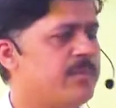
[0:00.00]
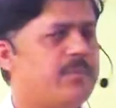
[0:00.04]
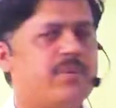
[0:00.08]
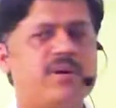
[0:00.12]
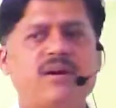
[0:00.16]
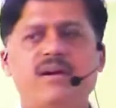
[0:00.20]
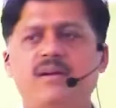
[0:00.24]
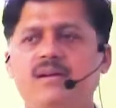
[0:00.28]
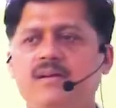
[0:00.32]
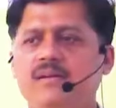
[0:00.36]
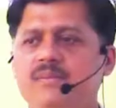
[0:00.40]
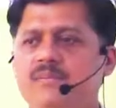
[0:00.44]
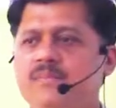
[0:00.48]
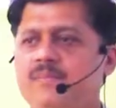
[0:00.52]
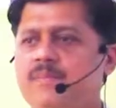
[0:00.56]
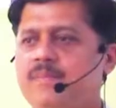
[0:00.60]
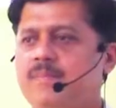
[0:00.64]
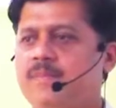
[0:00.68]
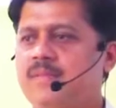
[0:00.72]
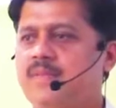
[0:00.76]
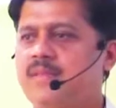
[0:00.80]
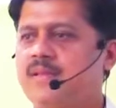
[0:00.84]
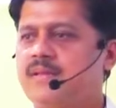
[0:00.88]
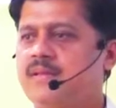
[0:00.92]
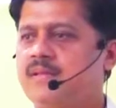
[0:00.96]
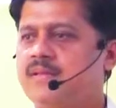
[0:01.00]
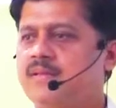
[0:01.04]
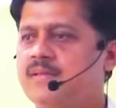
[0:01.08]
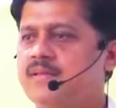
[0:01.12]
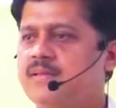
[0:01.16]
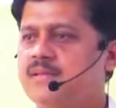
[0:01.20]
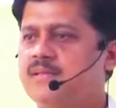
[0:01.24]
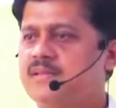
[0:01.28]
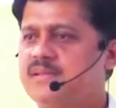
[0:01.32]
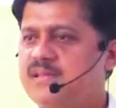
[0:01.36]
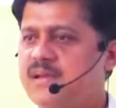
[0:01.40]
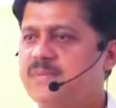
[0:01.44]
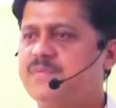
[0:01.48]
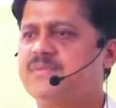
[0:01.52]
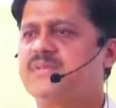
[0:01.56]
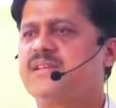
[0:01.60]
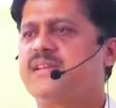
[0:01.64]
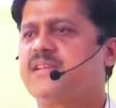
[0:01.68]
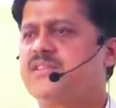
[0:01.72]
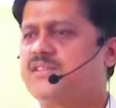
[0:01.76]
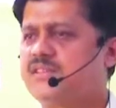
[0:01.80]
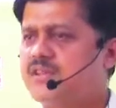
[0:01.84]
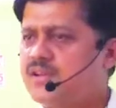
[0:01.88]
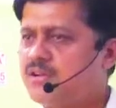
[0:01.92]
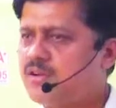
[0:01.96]
per
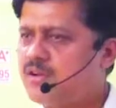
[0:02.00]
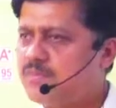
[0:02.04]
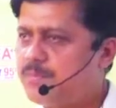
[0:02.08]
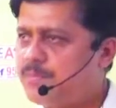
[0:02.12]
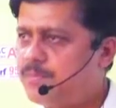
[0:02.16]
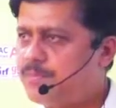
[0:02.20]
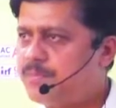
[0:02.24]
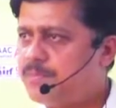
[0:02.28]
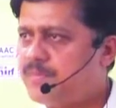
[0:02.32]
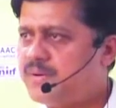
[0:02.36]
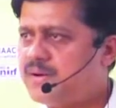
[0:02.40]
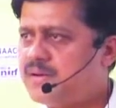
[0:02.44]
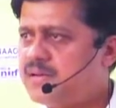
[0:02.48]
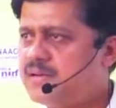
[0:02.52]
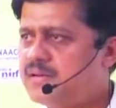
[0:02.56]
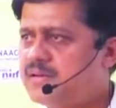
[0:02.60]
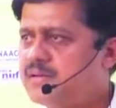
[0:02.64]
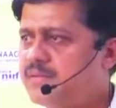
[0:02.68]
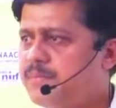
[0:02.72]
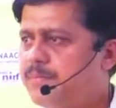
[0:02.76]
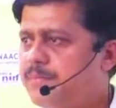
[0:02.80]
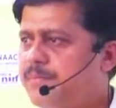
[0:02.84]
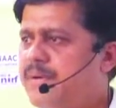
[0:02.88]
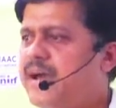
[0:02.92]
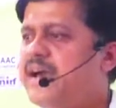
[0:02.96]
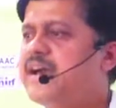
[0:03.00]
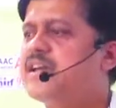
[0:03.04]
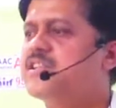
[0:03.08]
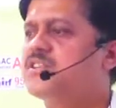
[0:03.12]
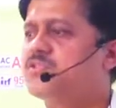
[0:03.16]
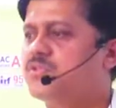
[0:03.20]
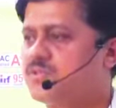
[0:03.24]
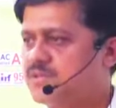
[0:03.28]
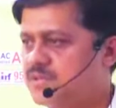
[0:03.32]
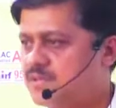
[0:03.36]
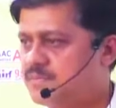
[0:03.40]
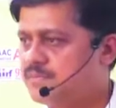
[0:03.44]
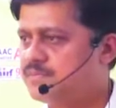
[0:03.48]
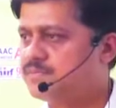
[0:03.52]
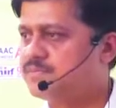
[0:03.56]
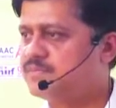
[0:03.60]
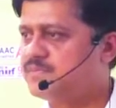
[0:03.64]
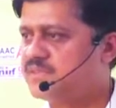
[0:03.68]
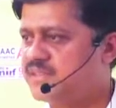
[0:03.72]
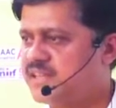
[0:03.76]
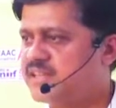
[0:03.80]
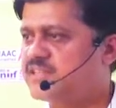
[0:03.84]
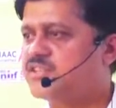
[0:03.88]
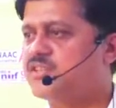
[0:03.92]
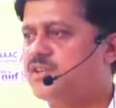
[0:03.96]
subsection of per batch
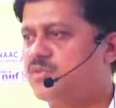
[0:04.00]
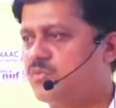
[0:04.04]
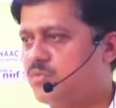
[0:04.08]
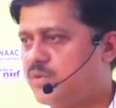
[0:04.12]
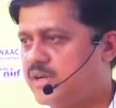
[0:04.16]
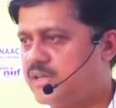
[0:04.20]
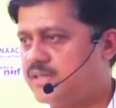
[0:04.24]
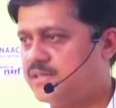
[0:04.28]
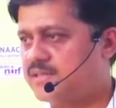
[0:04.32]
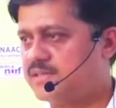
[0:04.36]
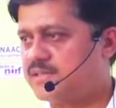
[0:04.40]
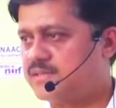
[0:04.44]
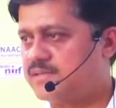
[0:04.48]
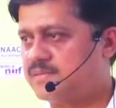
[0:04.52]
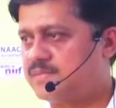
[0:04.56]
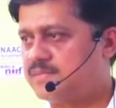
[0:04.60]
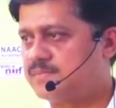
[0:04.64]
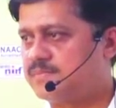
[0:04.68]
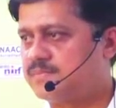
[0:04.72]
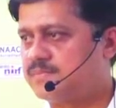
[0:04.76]
section wise.